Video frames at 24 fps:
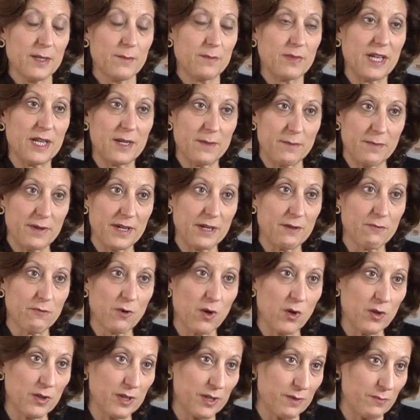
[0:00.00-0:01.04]
played a big
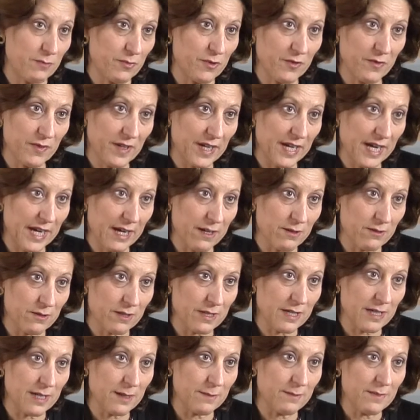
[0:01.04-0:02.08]
role in improving
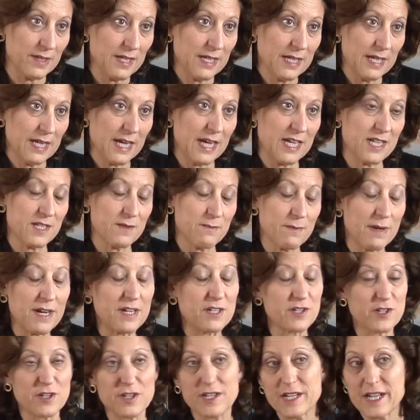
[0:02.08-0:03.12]
outcome, as
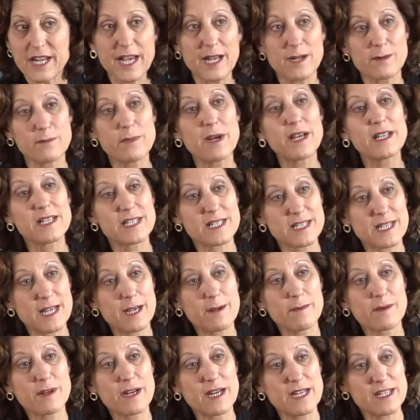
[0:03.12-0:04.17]
measured, again, by the
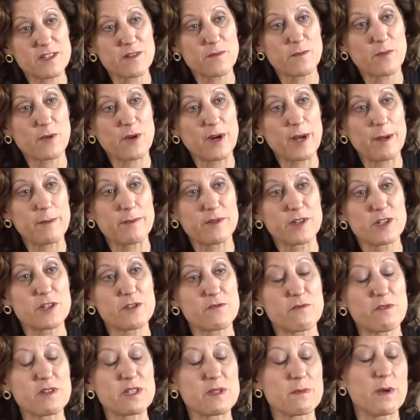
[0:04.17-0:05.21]
same kinds of
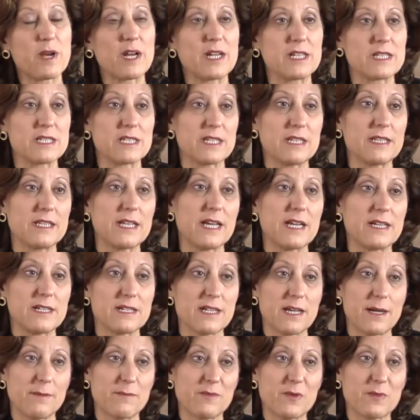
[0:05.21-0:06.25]
parameters, response and then
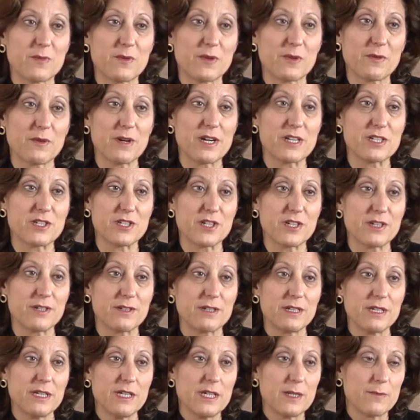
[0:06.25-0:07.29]
time to progression,
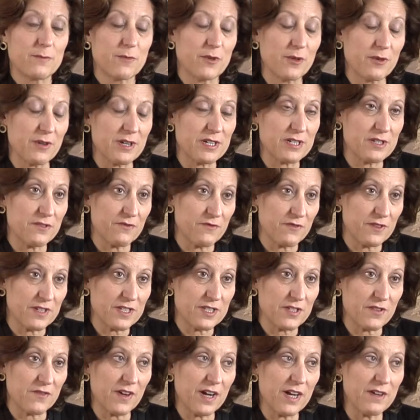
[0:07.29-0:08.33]
progression-free
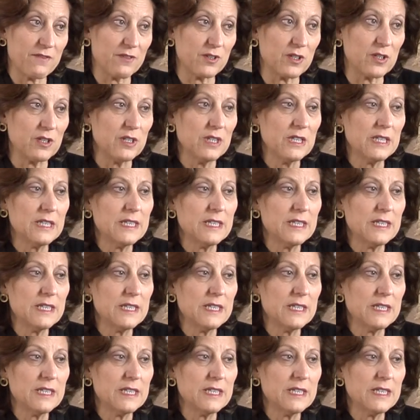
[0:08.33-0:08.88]
survival.